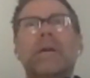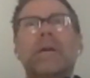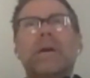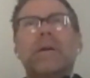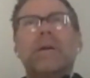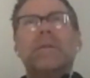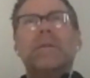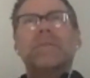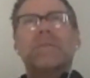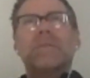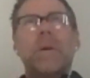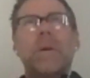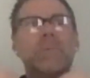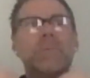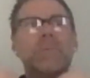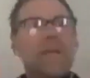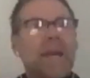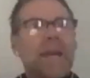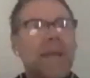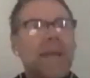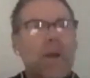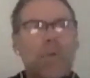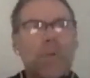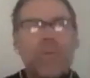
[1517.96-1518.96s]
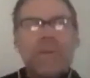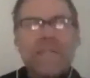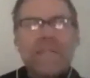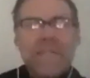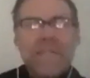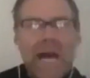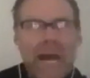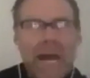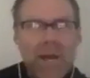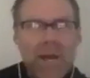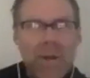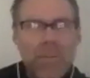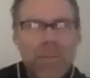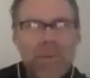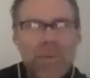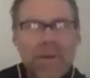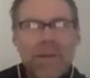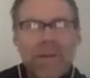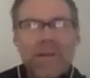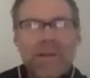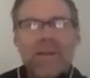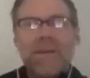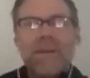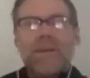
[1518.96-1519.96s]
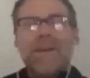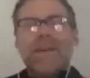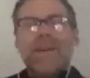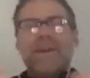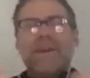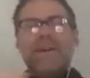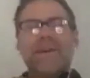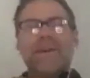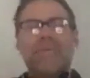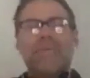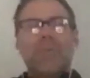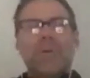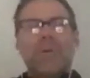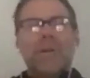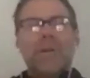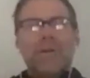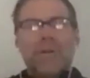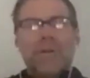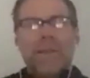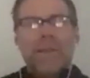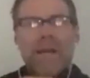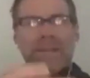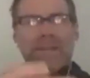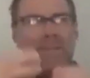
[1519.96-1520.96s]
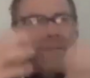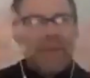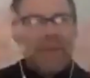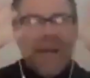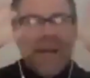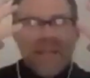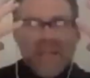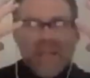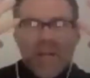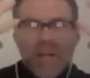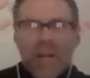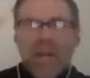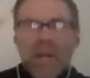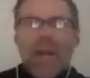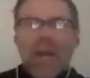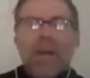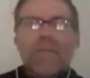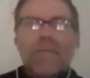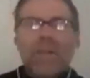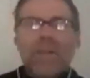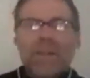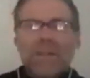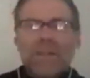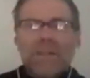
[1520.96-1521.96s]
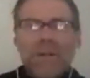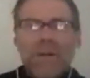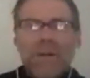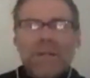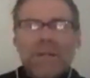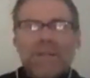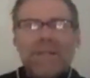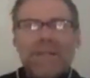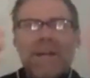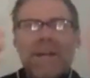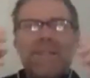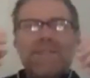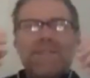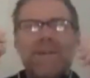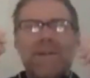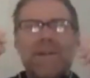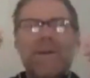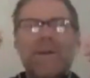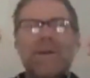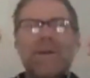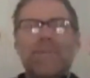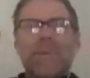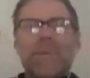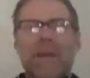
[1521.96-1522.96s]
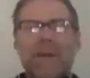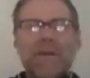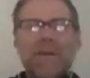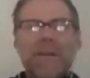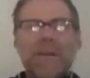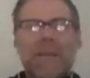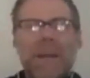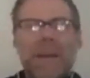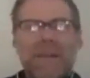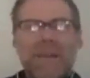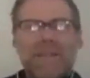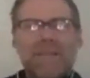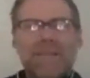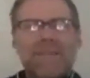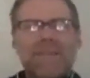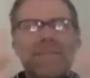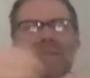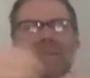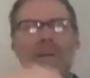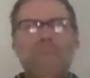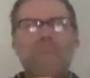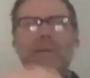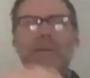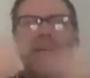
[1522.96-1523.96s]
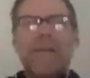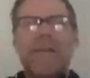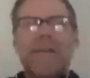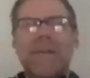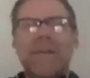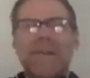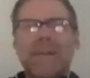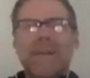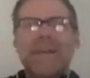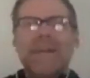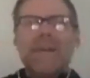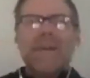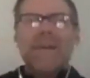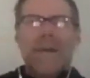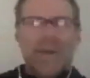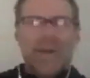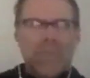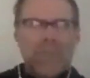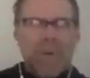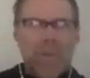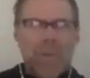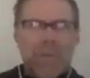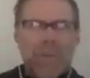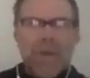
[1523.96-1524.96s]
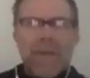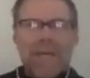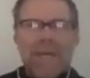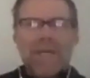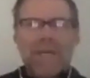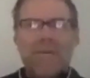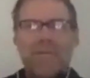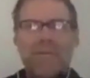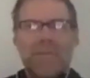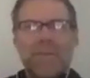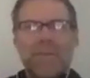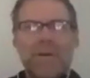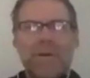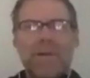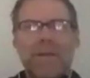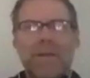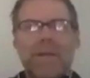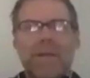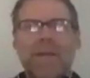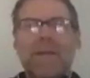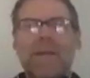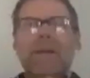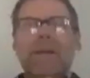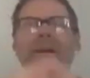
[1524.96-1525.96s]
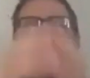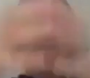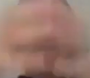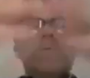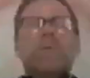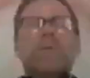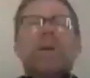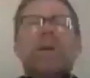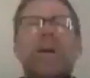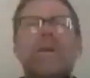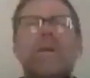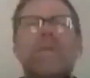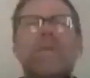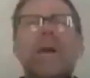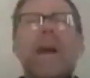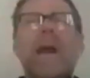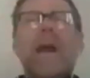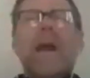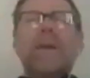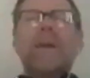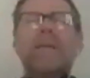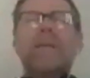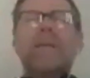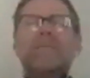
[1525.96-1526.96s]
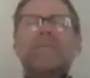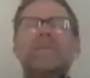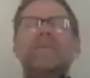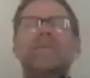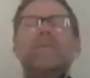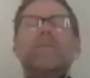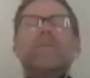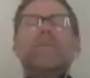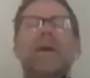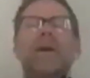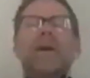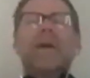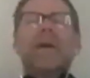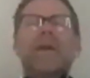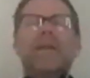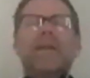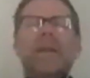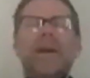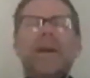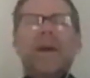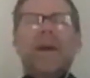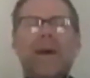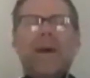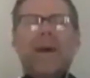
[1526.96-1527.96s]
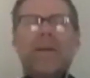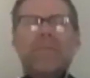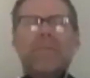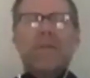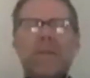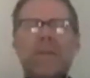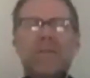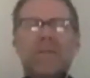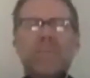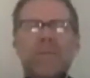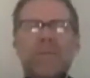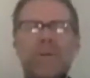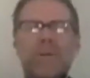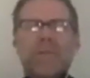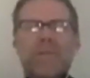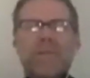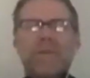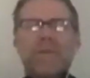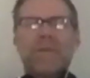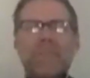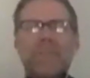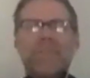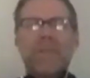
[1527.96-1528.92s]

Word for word: someday our retirement, Mm. That's that's our heaven to us. That's our paradise. Is someday I'm going to make enough money to where I can just sit back and ah, everything's perfect.